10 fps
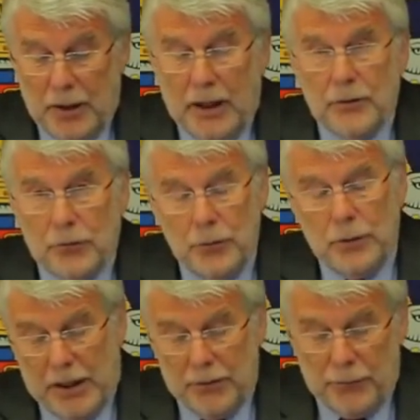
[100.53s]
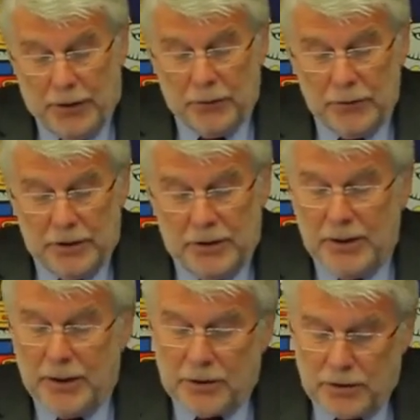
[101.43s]
and through that founded
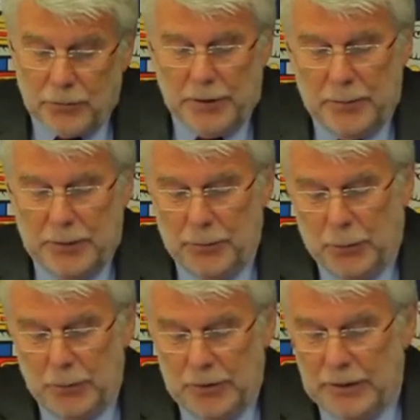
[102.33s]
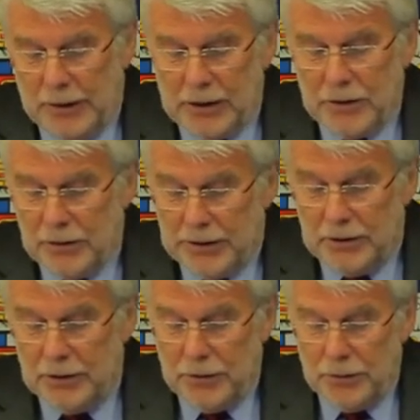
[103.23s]
the extremely important National
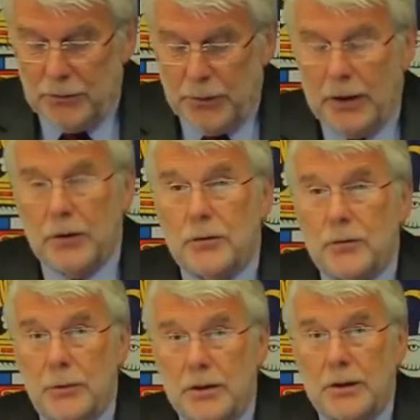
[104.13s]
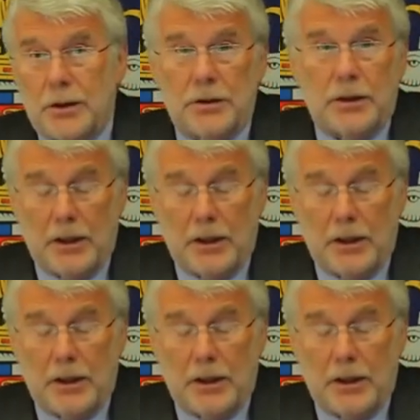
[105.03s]
Institute for Health Research,